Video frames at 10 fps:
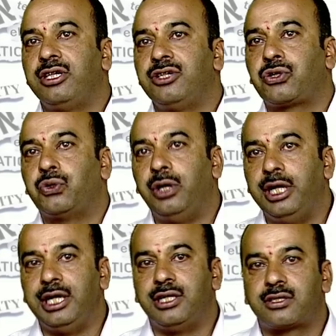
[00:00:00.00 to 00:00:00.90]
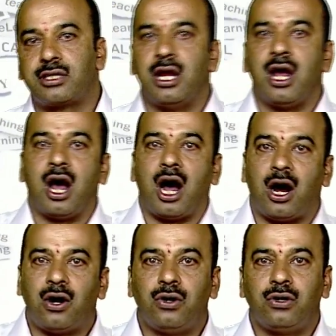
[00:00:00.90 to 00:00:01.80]
with his colleagues.
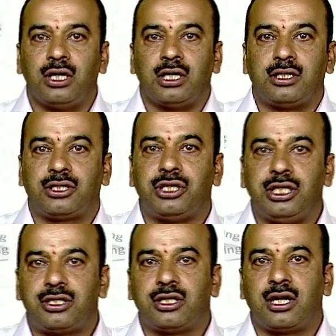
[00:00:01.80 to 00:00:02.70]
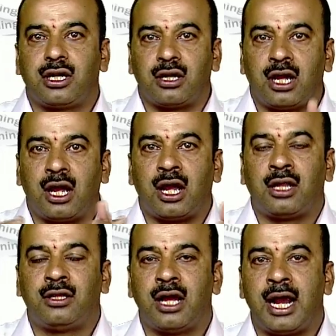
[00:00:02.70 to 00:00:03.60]
How the teacher uh,
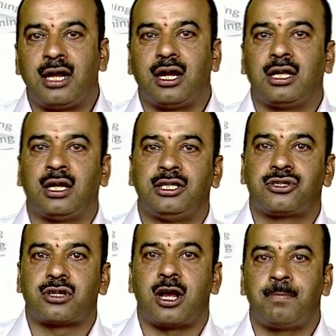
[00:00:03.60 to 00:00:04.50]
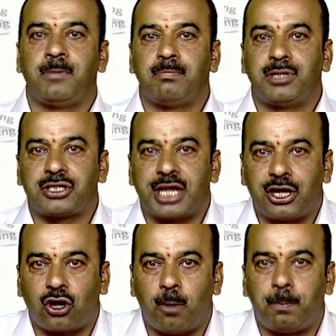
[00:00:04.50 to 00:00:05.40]
uh the, and uh, his staff members
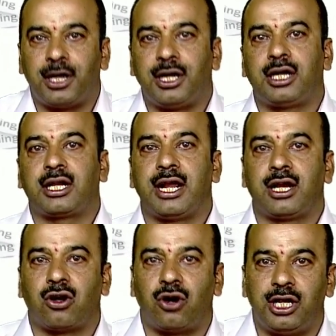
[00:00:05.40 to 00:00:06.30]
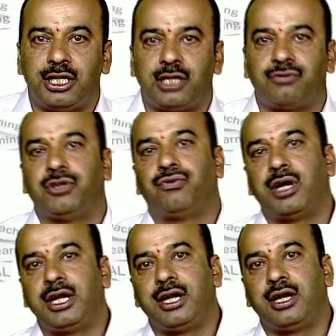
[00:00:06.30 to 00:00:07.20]
can cooperate, can coordinate with
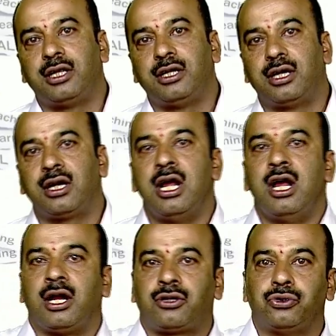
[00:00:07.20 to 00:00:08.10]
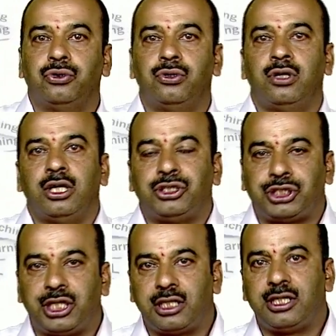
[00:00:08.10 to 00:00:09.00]
one another to
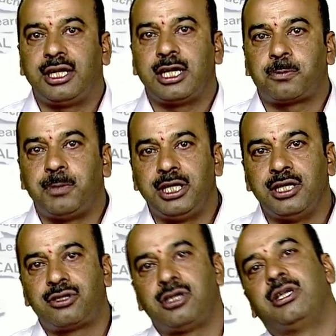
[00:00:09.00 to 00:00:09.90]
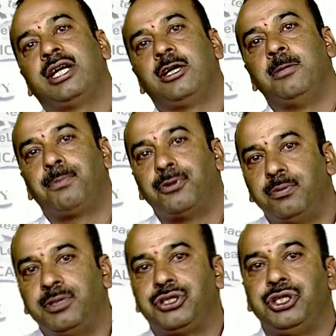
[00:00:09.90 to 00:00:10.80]
share their experiences and
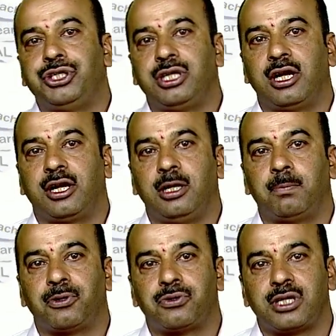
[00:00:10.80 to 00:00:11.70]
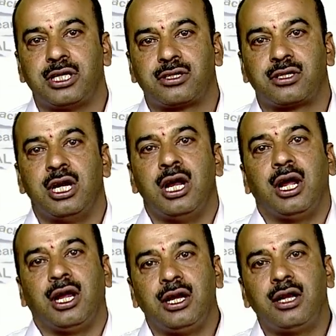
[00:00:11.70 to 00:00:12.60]
improve the teaching learning process.
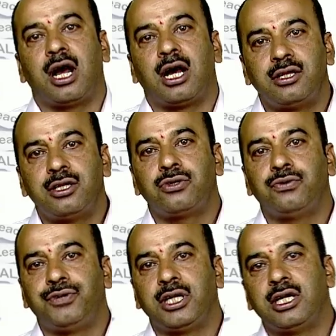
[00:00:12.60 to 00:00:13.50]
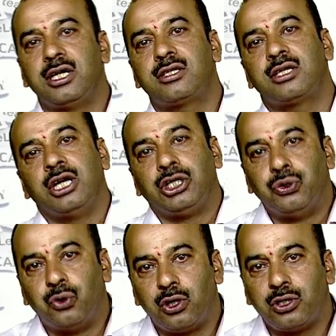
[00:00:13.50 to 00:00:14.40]
In other two figures,
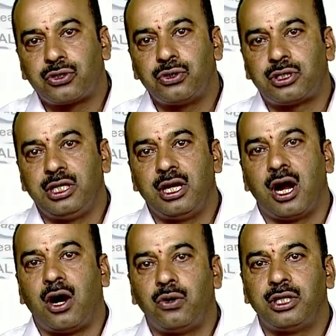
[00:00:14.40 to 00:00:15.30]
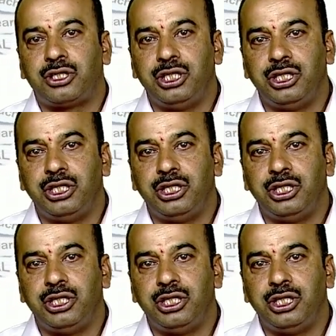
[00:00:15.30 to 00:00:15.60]
you also see how the